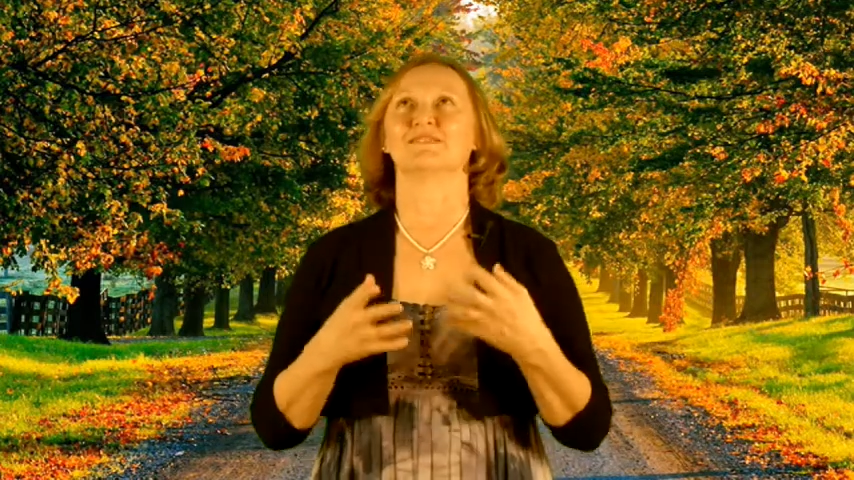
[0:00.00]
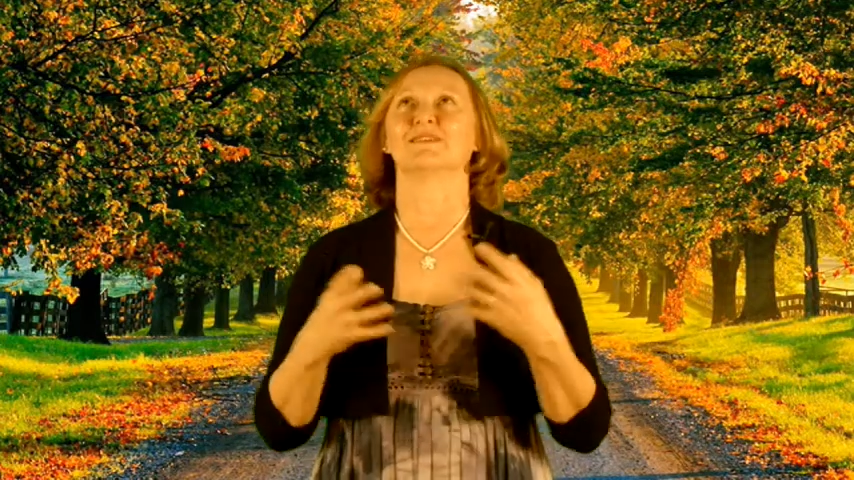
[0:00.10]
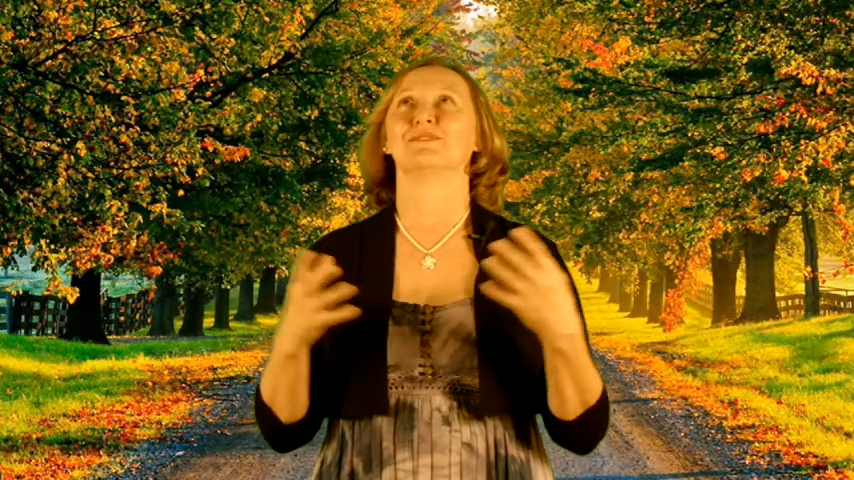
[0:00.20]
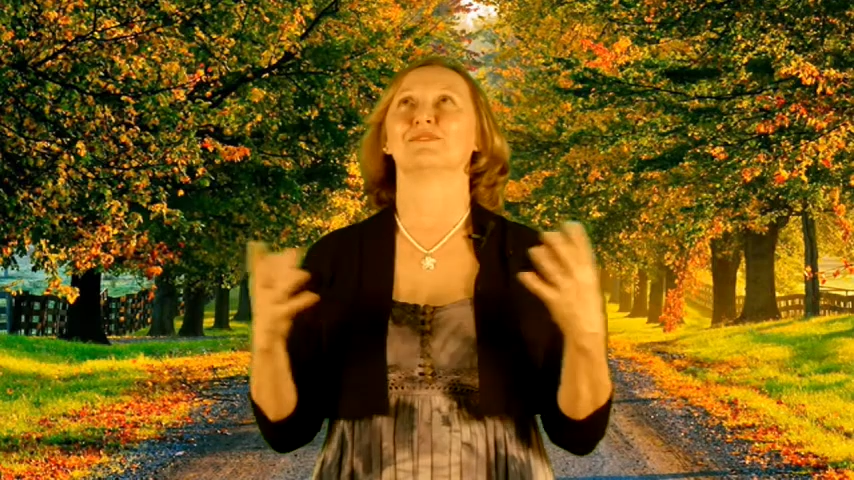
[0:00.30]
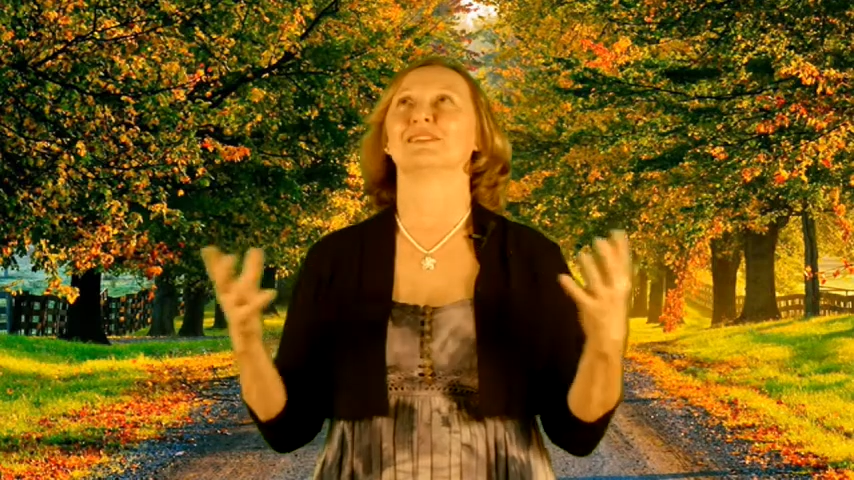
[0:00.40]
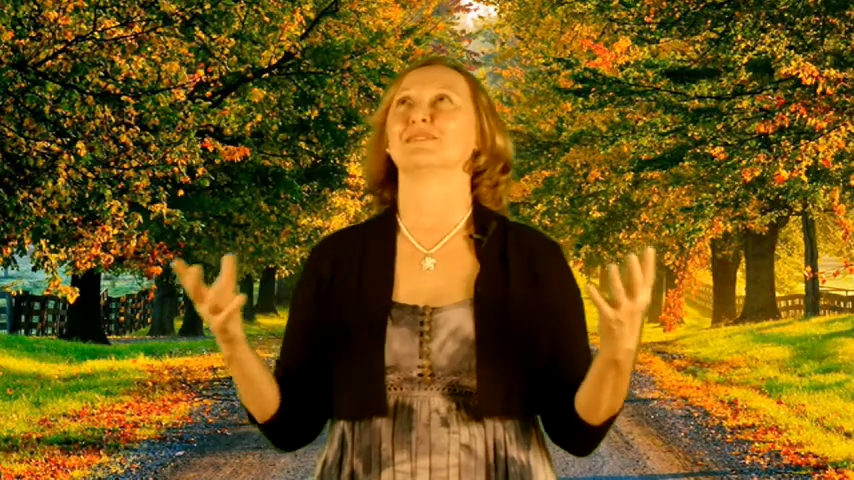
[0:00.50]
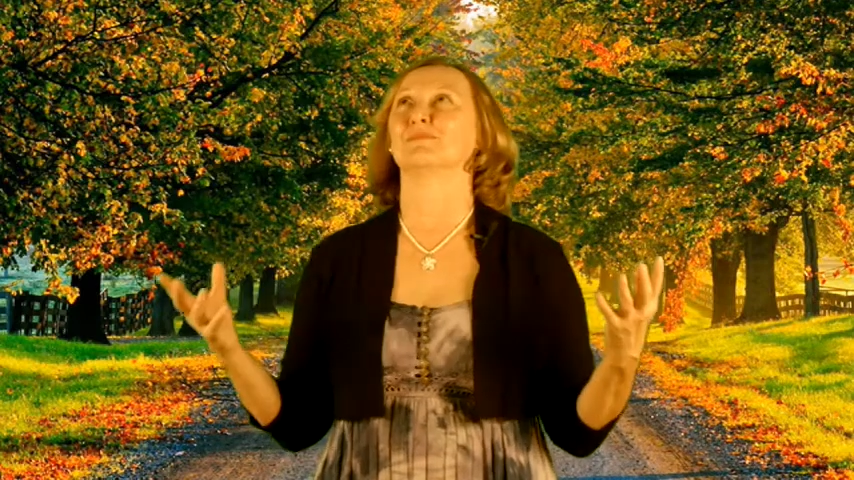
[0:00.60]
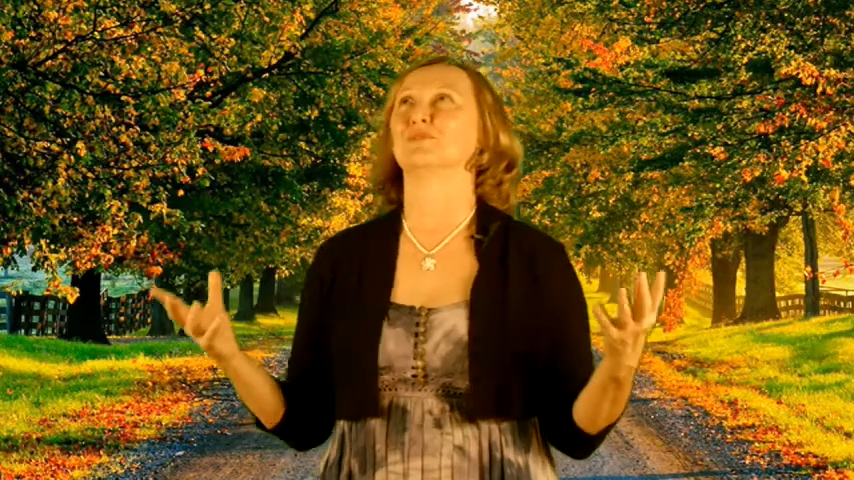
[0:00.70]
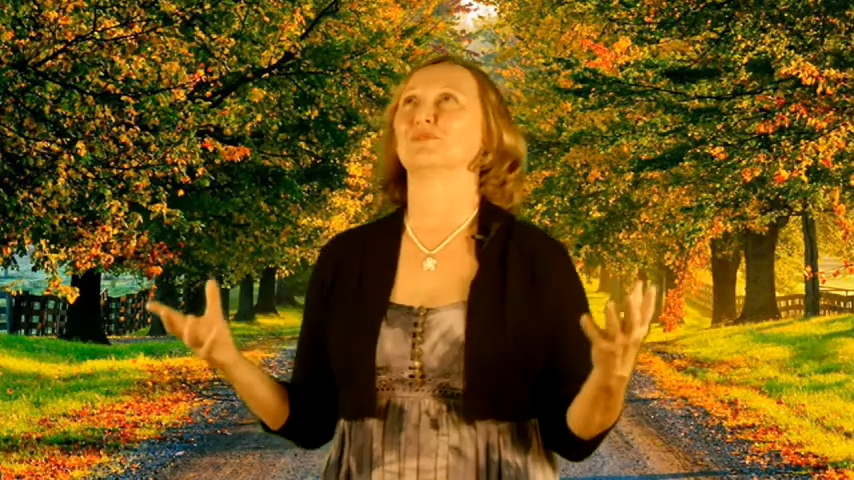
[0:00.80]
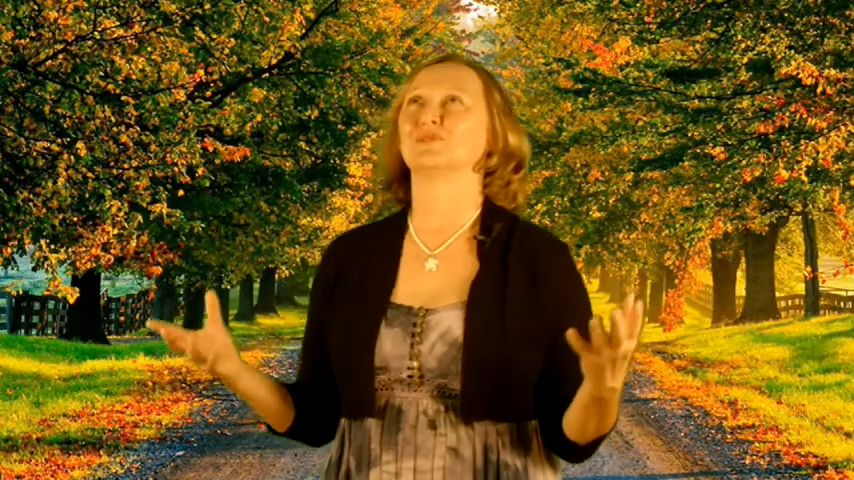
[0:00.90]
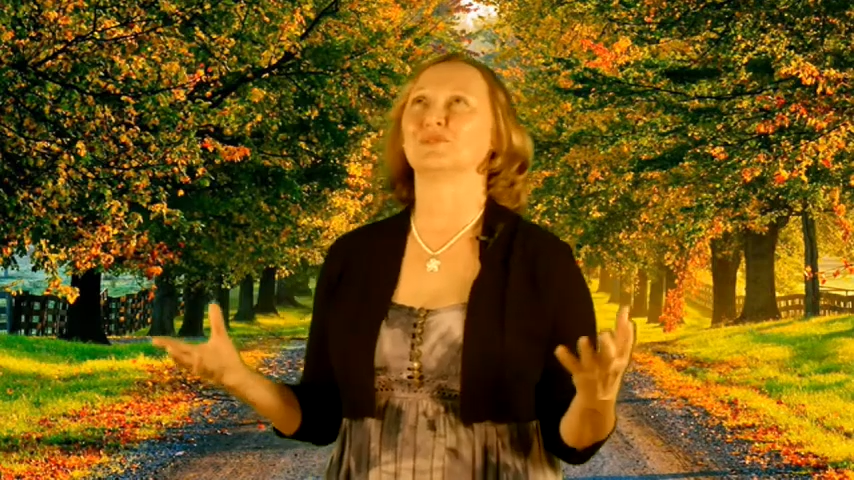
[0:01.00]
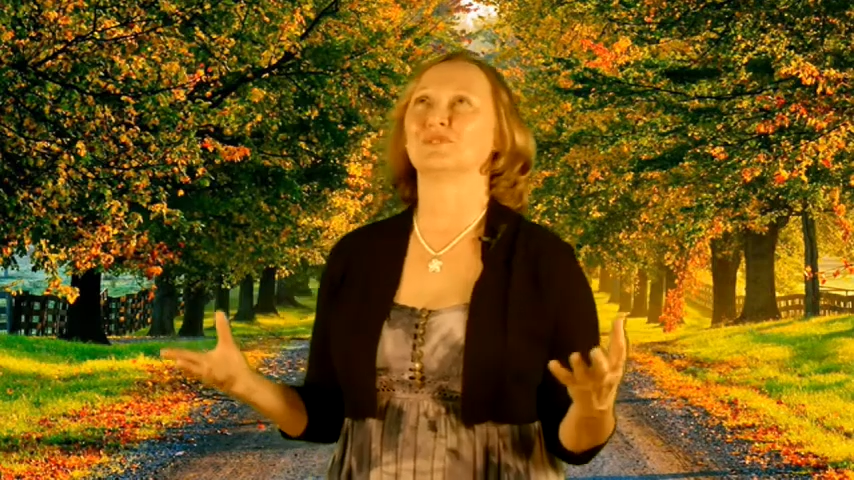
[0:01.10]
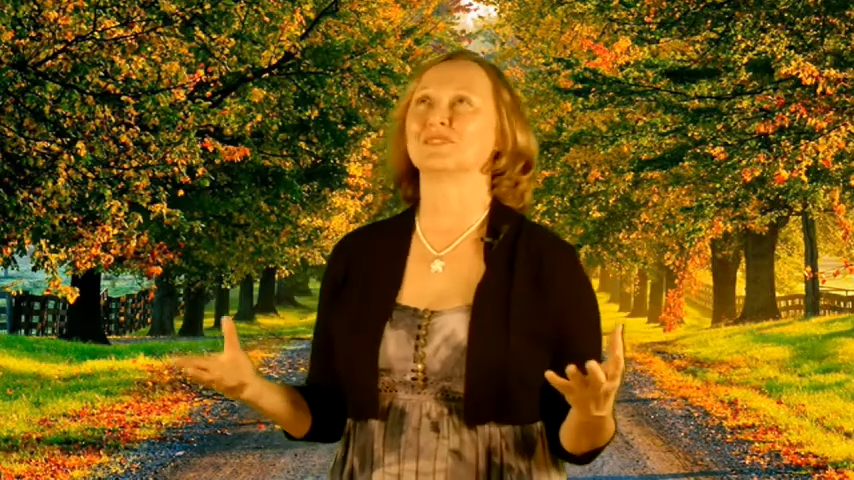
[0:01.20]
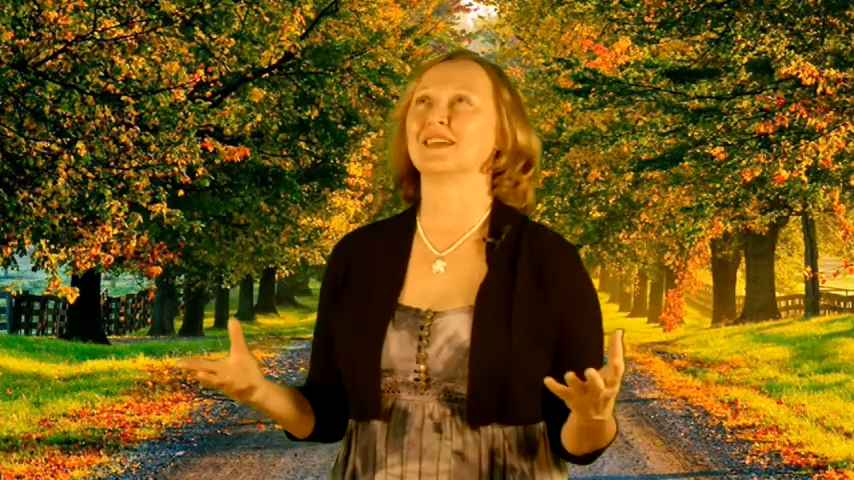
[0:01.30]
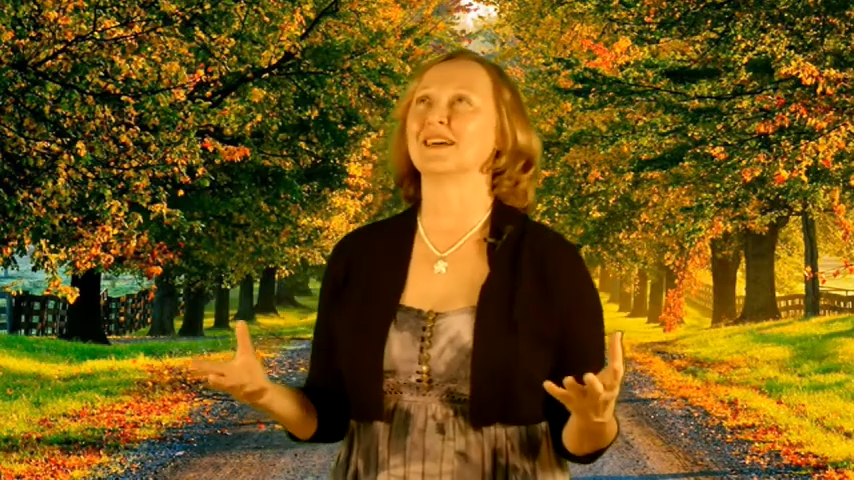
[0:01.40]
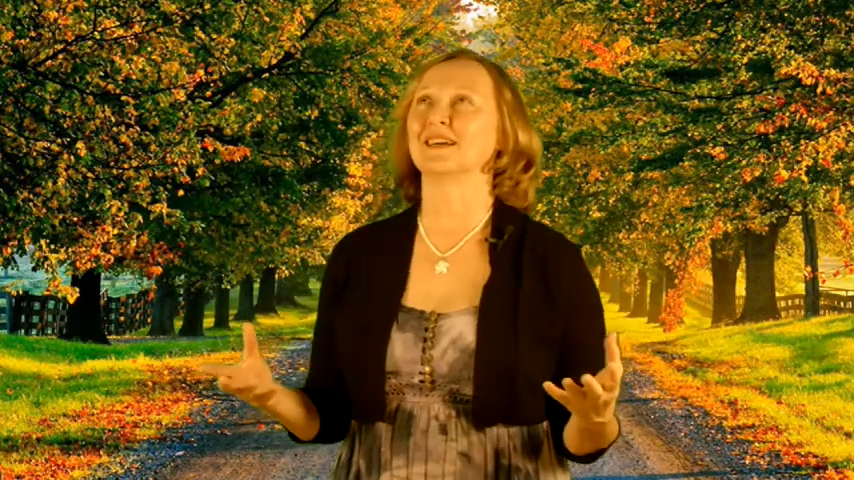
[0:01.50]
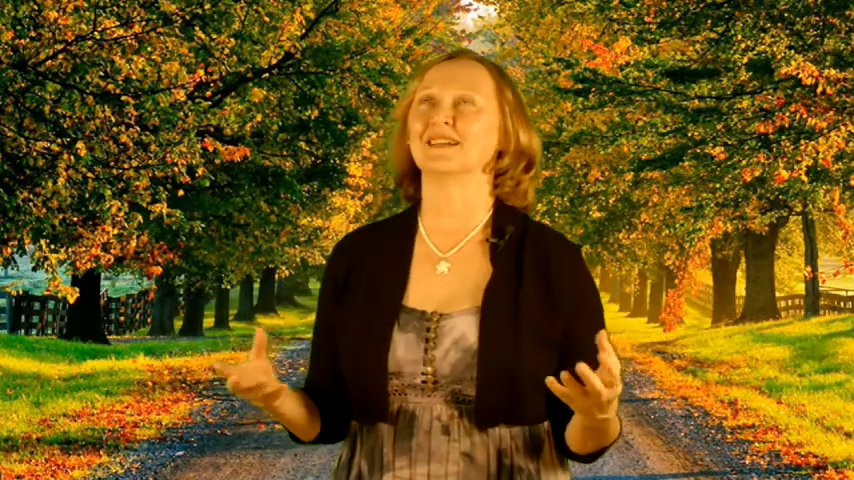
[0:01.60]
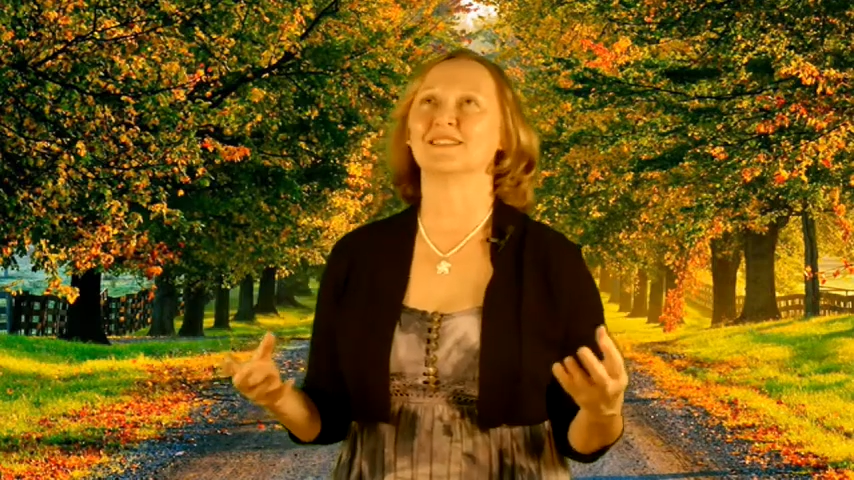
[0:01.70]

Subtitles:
I look at the beautiful sky